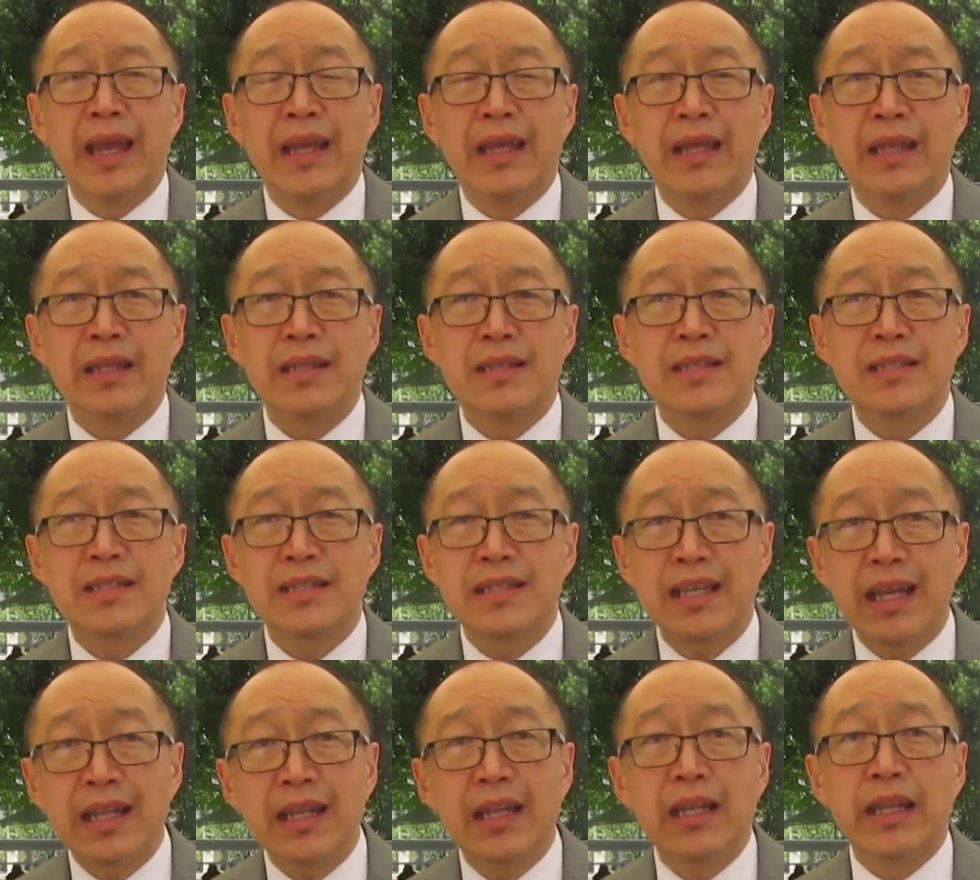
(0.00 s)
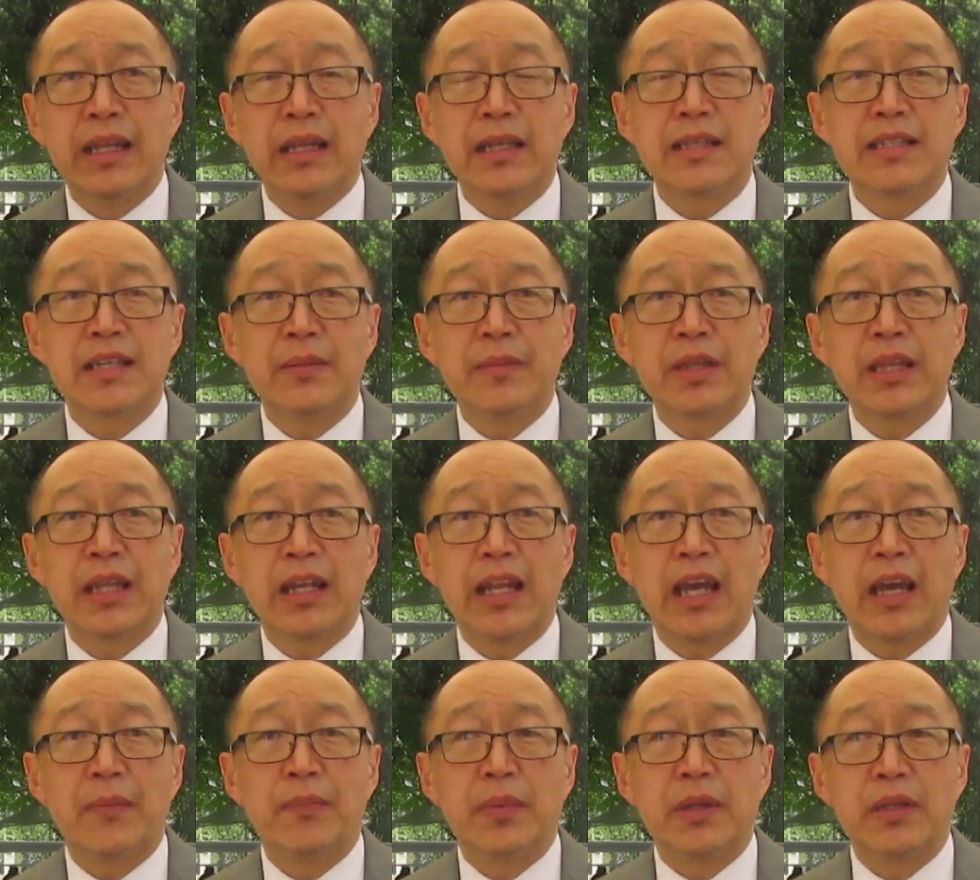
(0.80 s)
and suddenly something
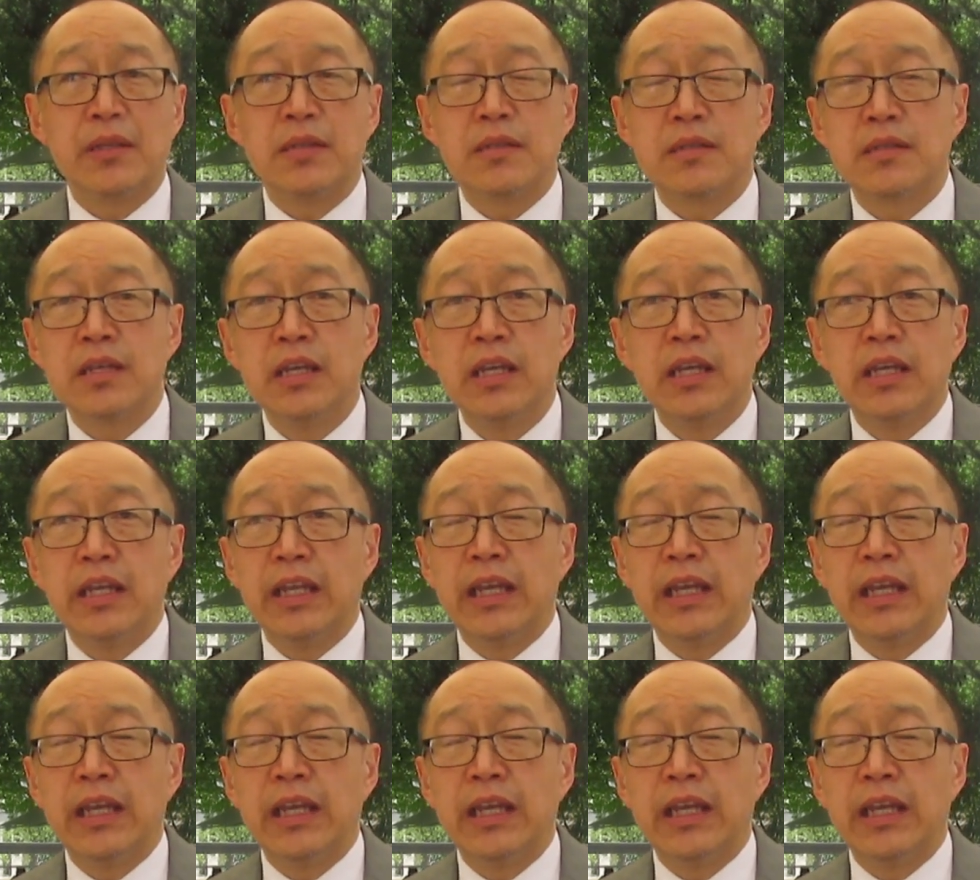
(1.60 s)
that happens